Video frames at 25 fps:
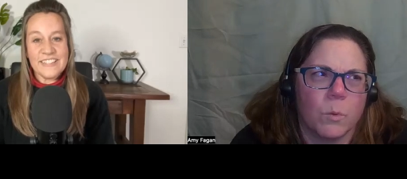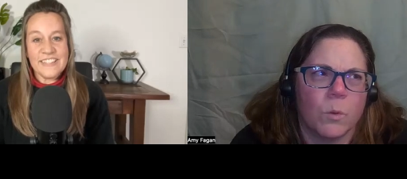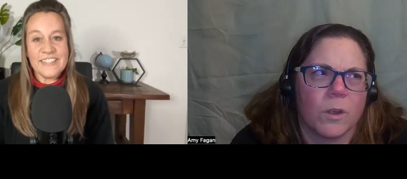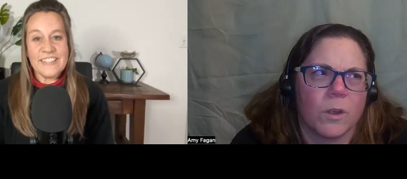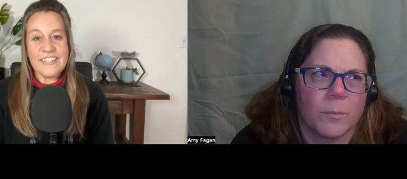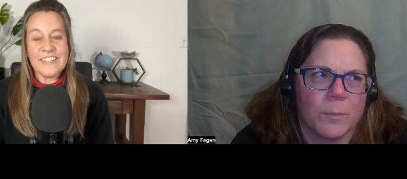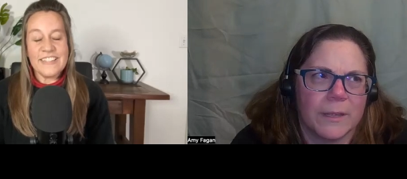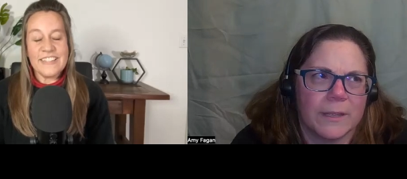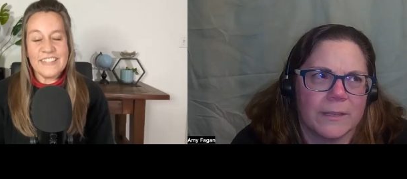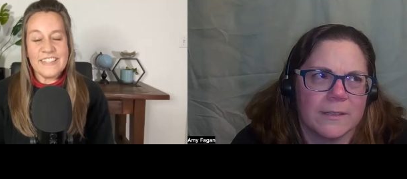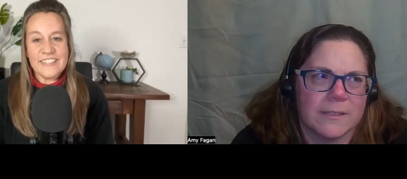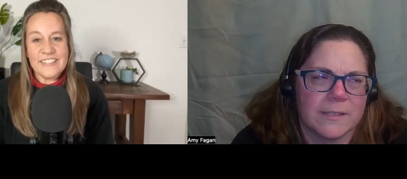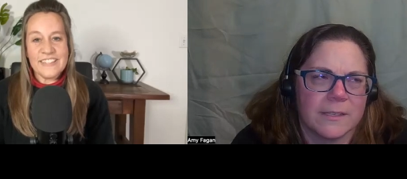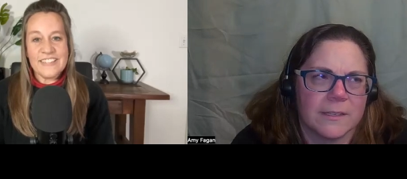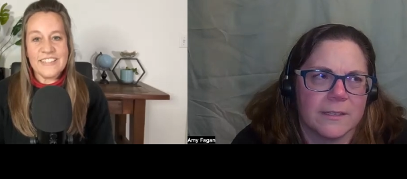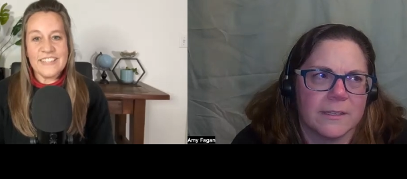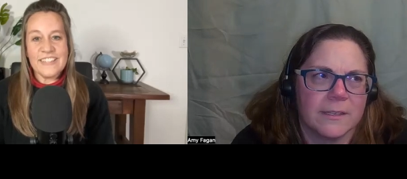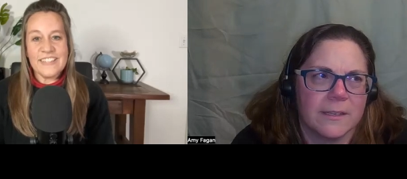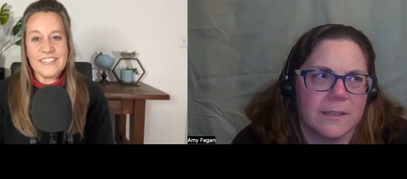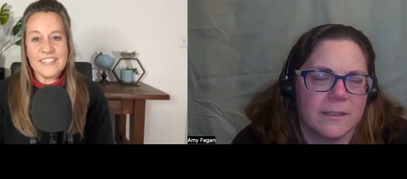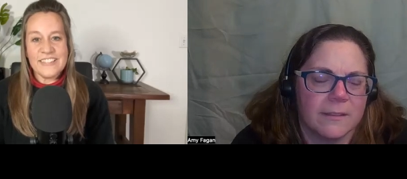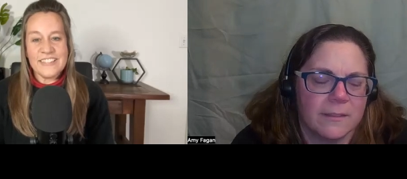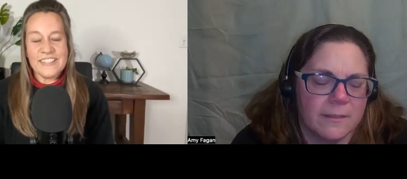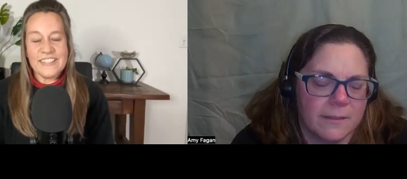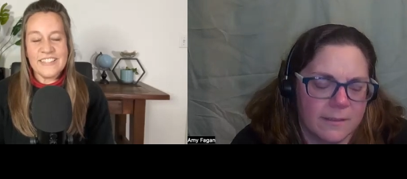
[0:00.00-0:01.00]
Speaker 1: poor man's
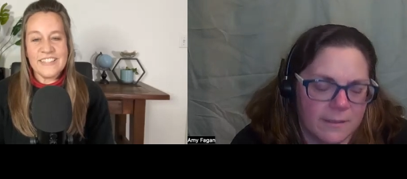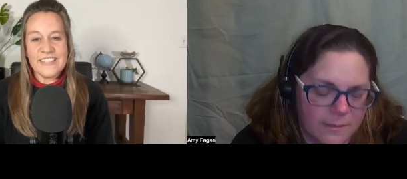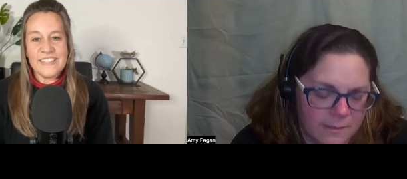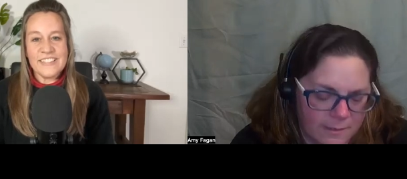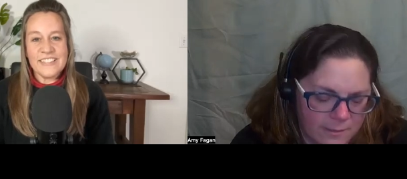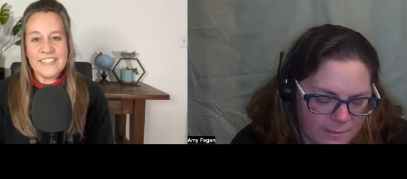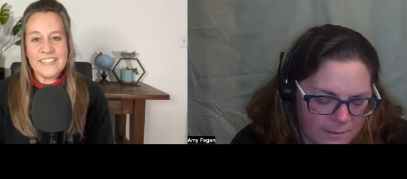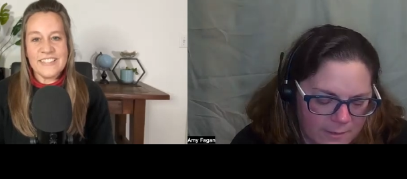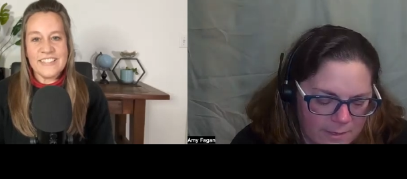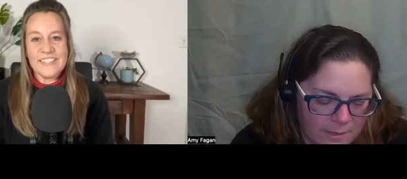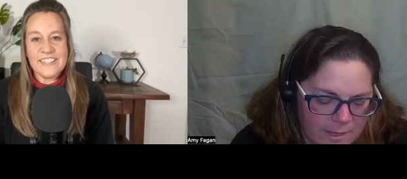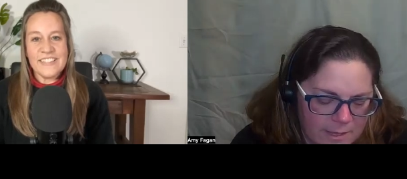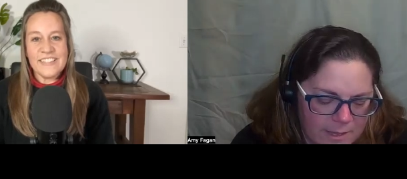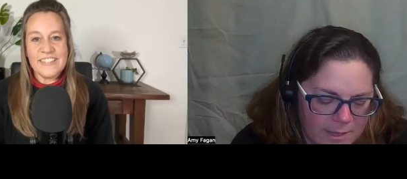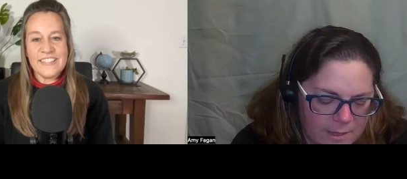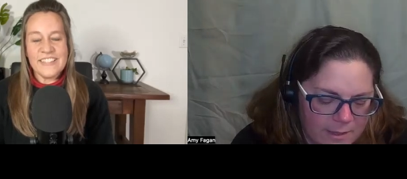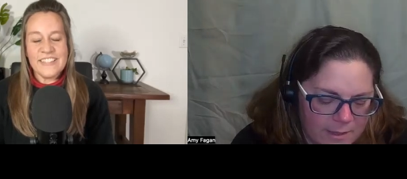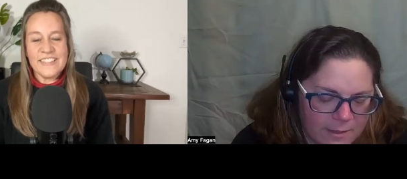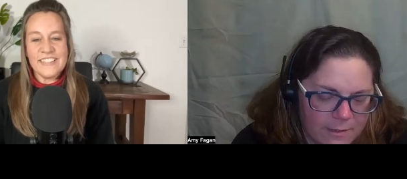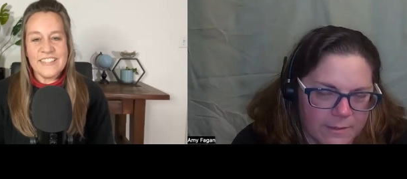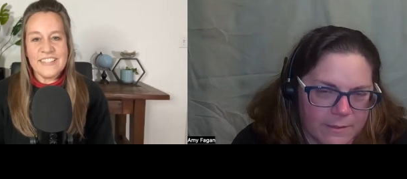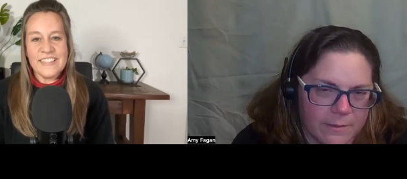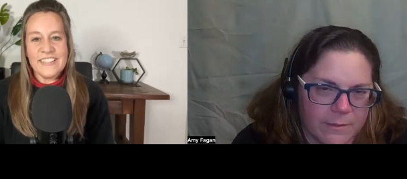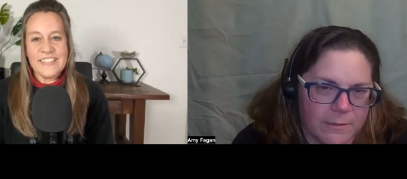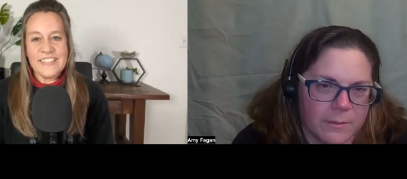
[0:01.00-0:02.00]
honey, I think.
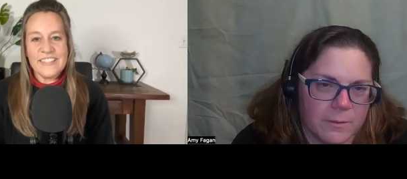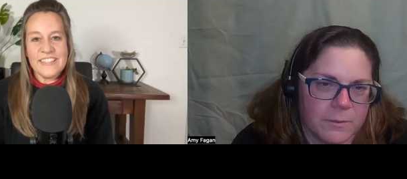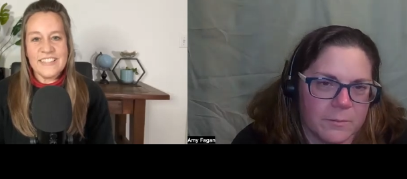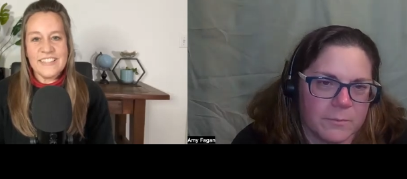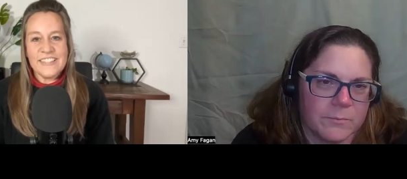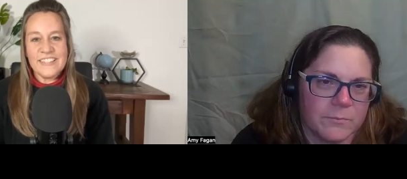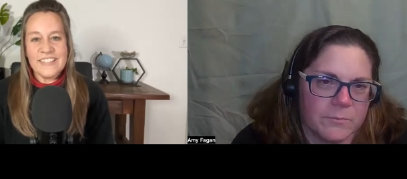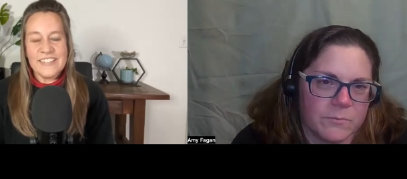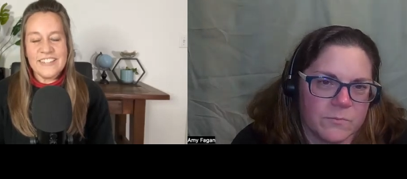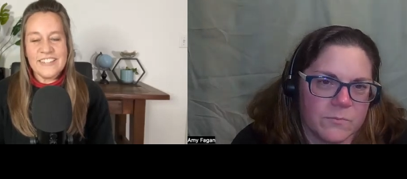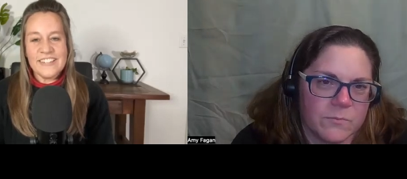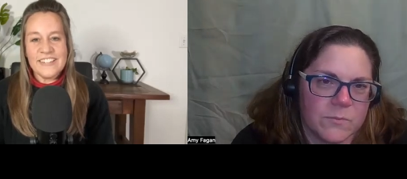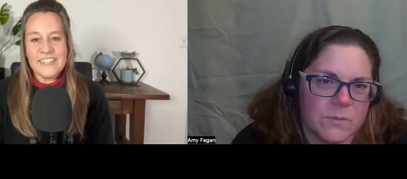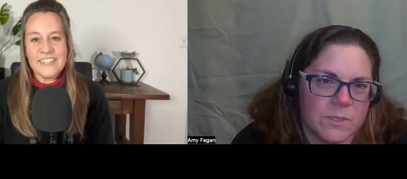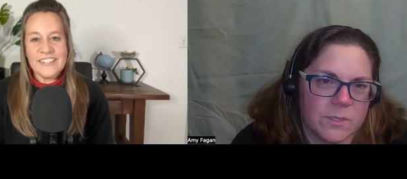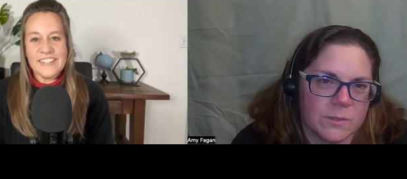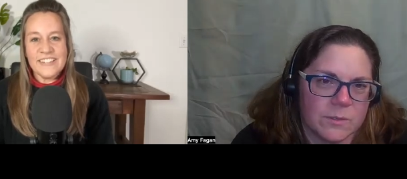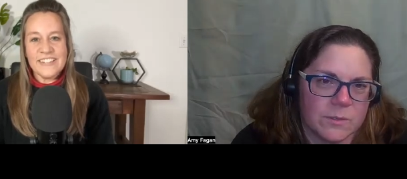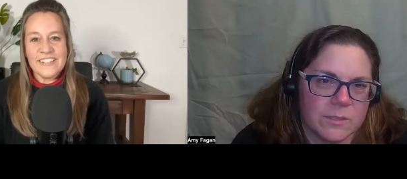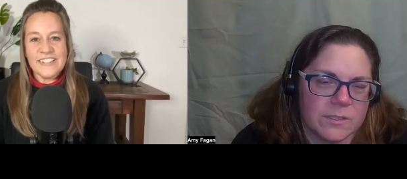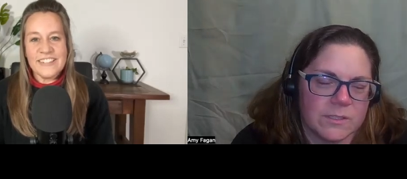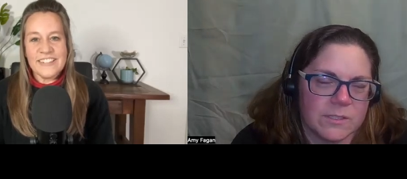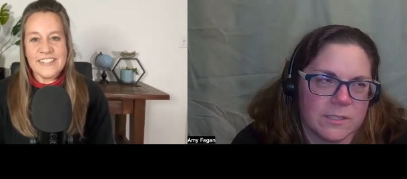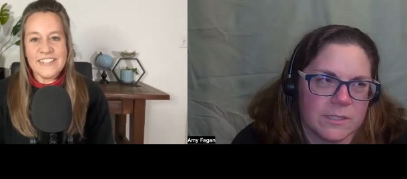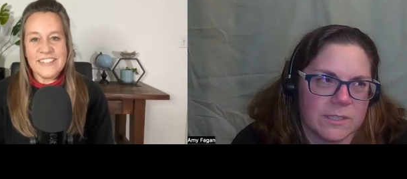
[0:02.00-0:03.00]
Um,
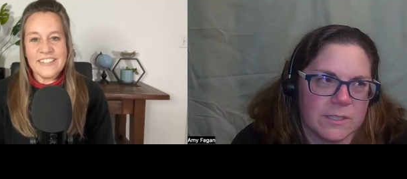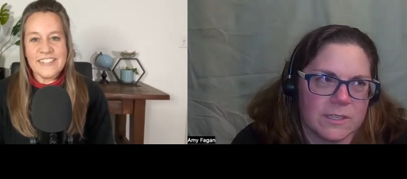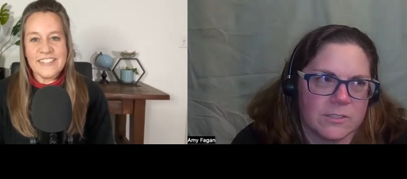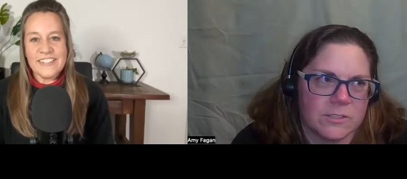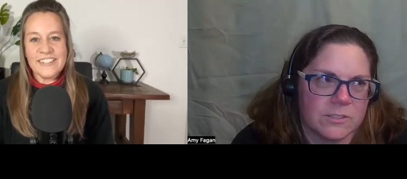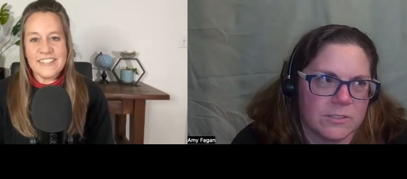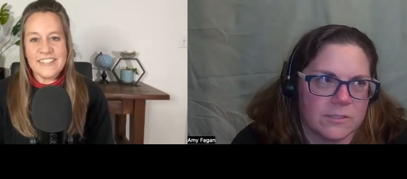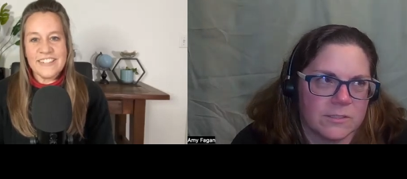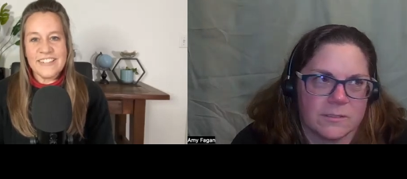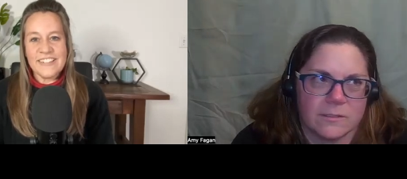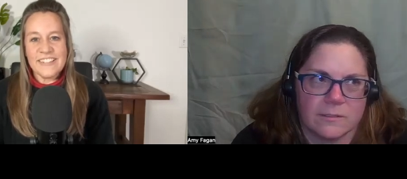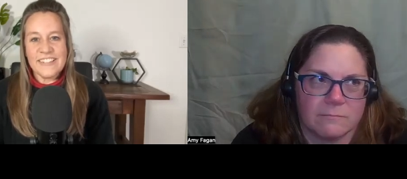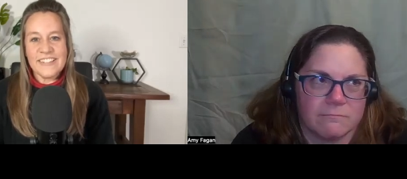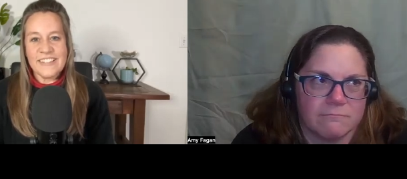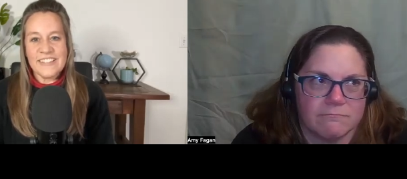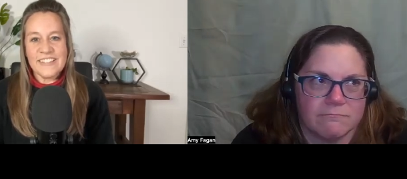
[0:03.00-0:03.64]
so it's it's